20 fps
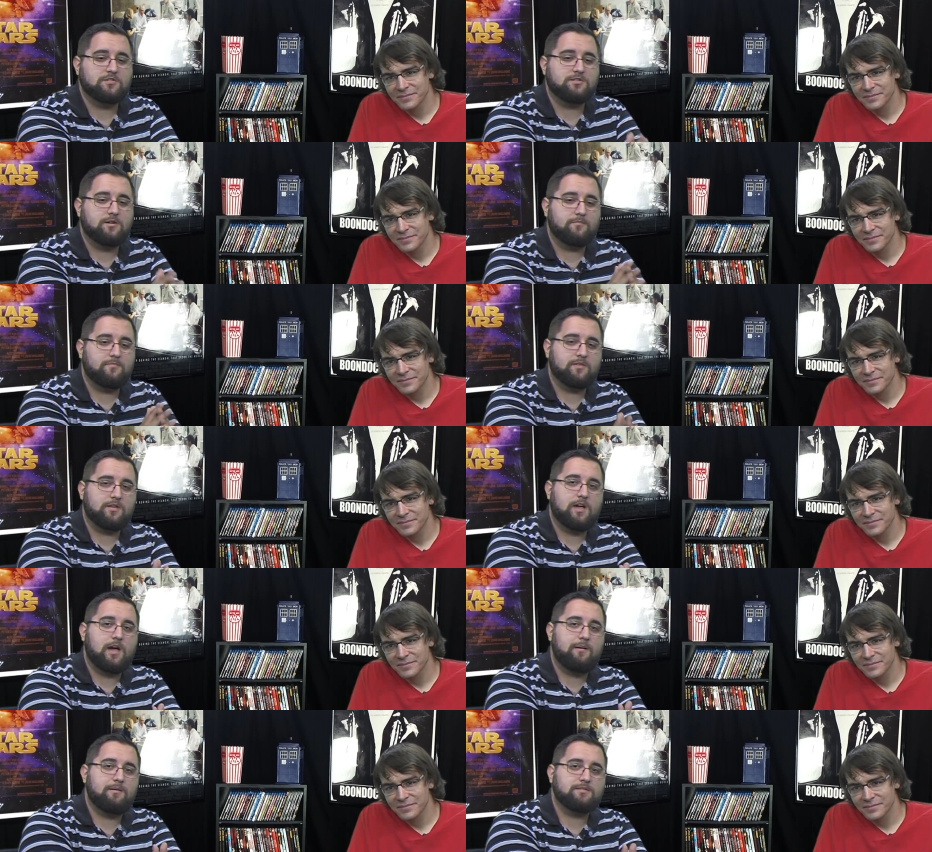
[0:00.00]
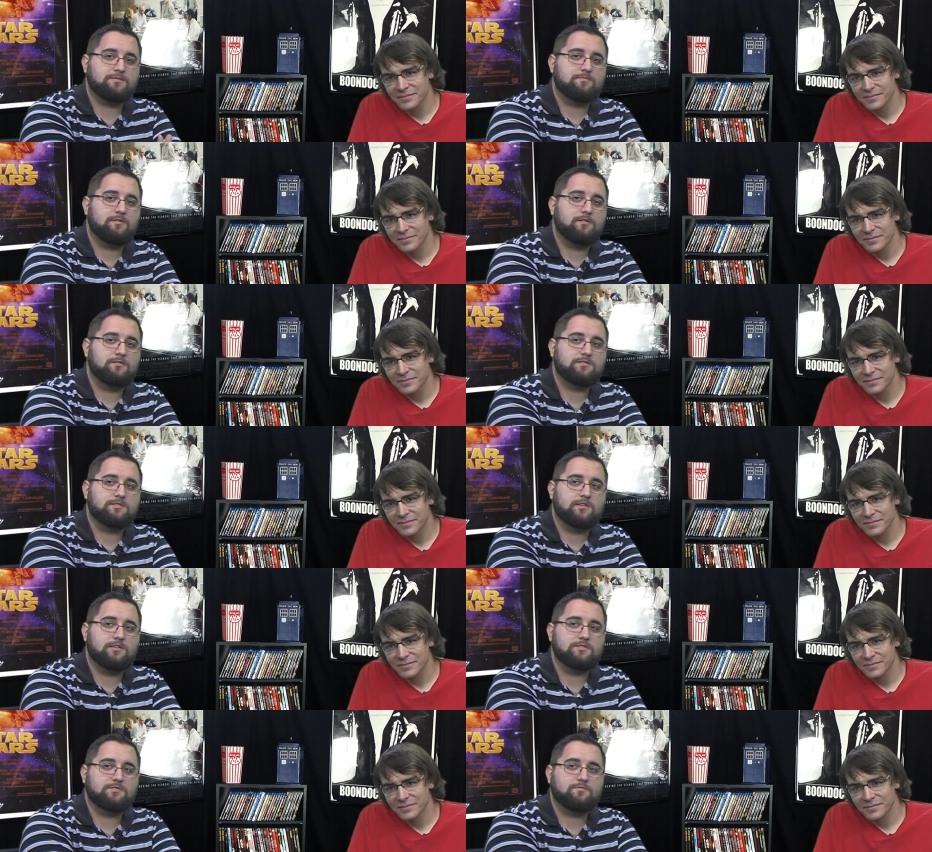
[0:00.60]
Speaker 1: Jump in the comments below and
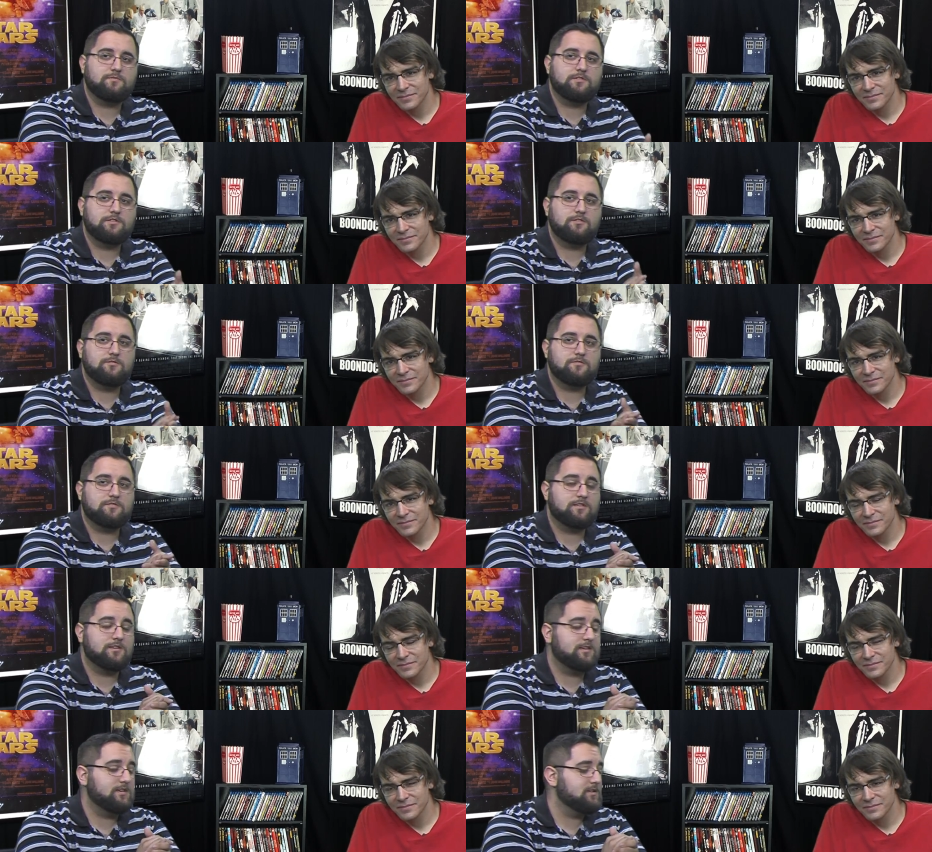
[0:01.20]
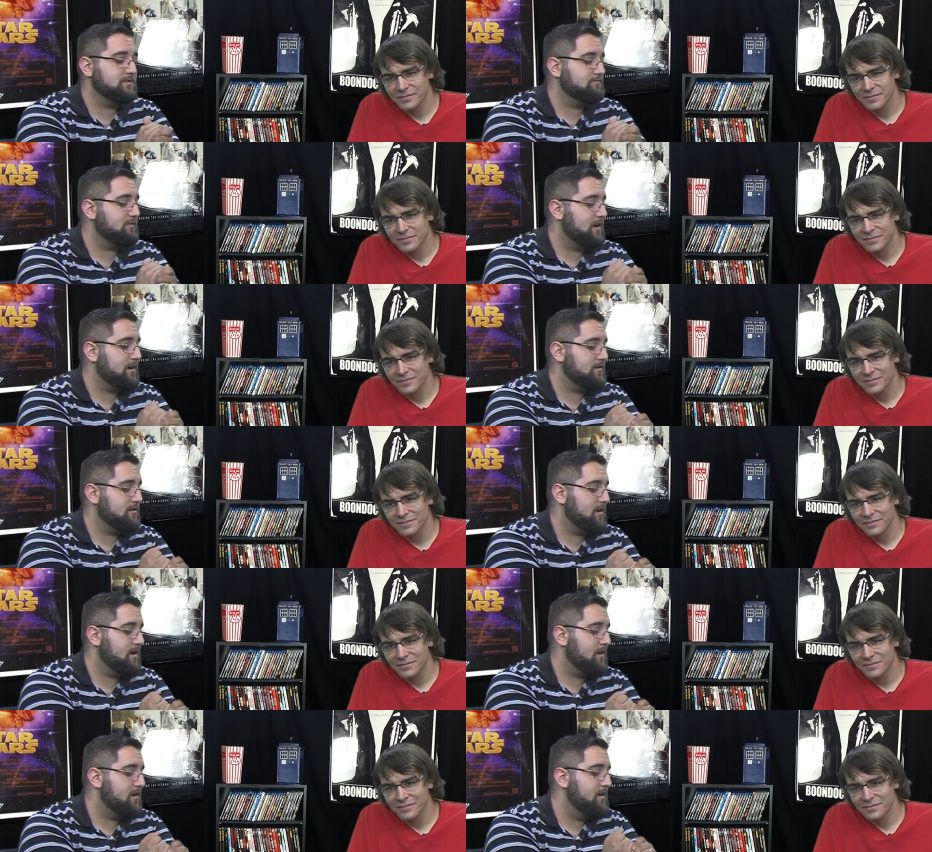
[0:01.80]
tell us whether you think he's right
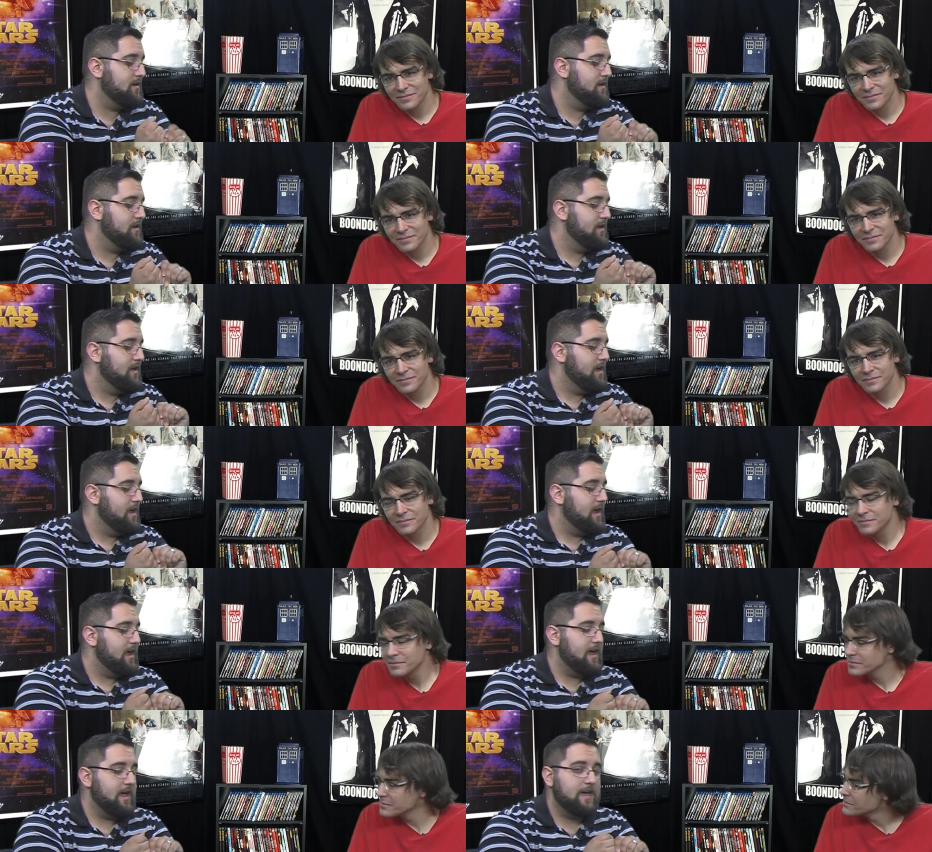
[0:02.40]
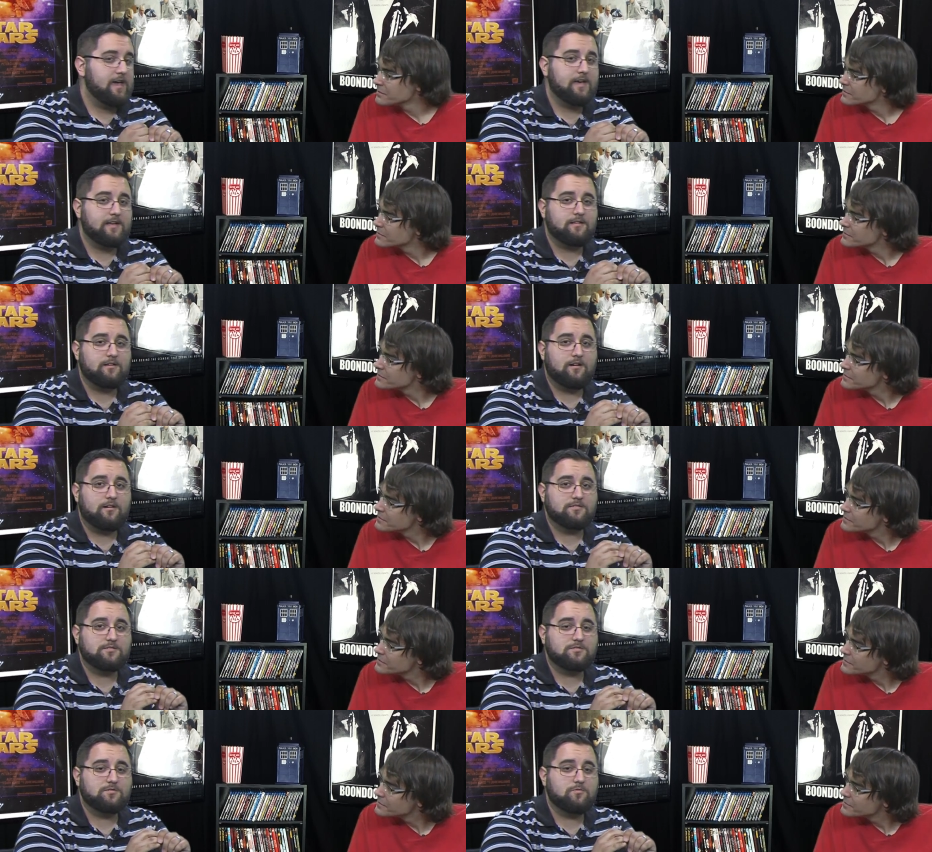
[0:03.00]
or not, and
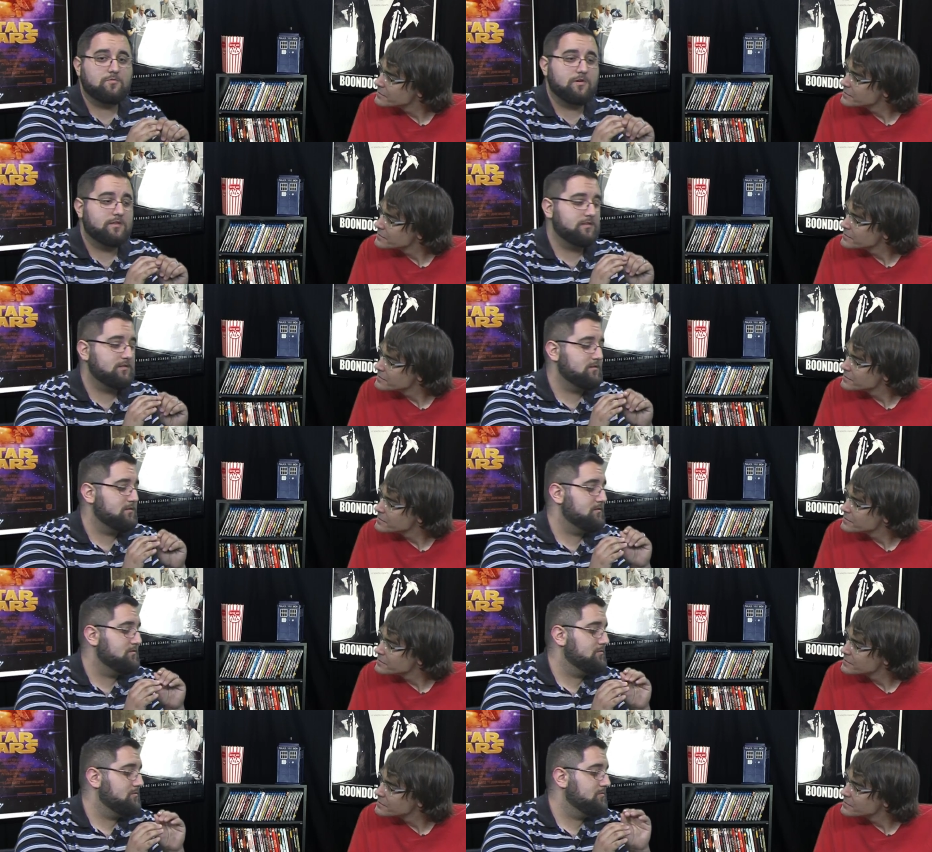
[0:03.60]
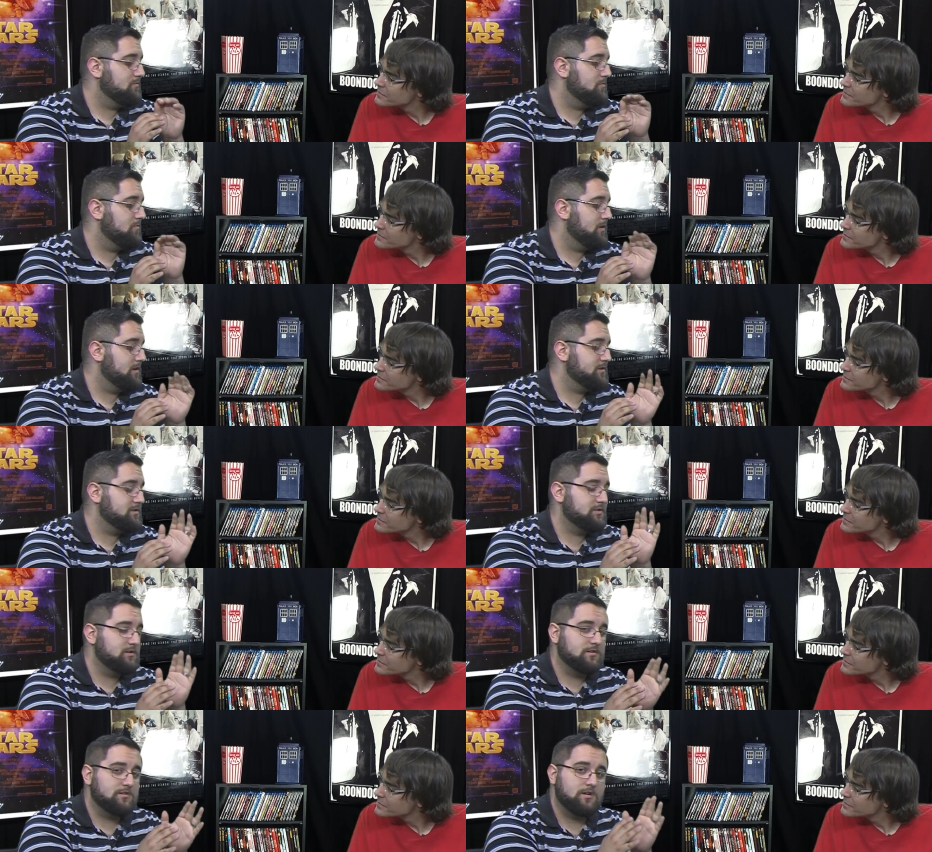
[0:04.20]
also whether you what
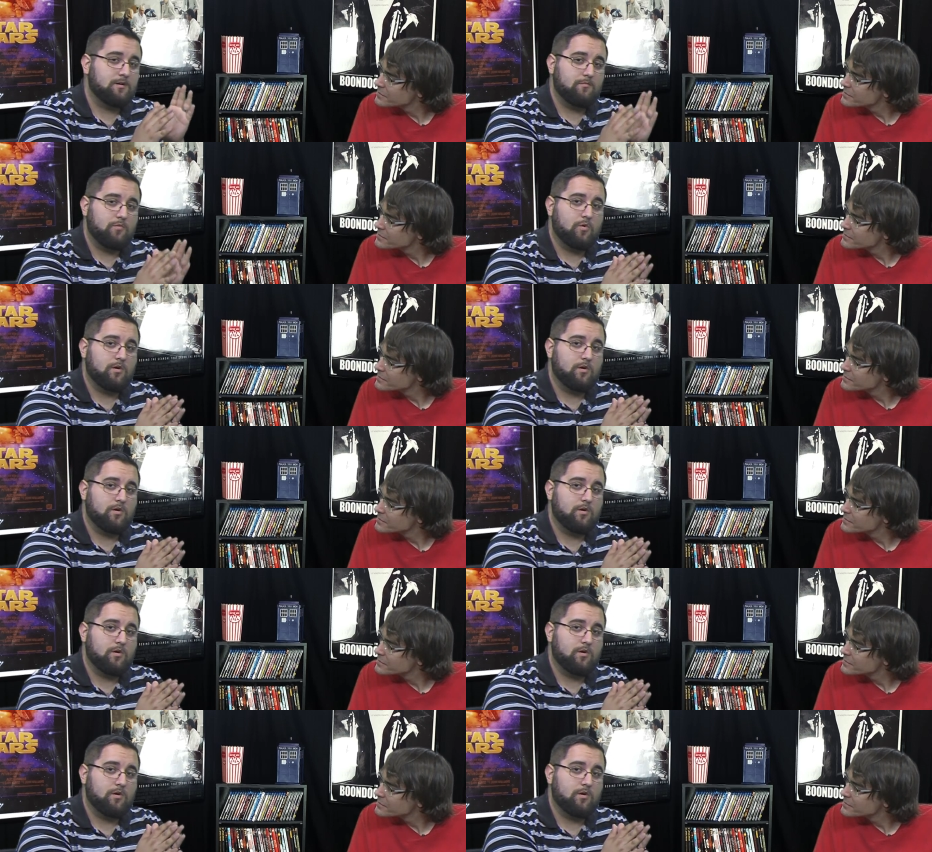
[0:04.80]
is your number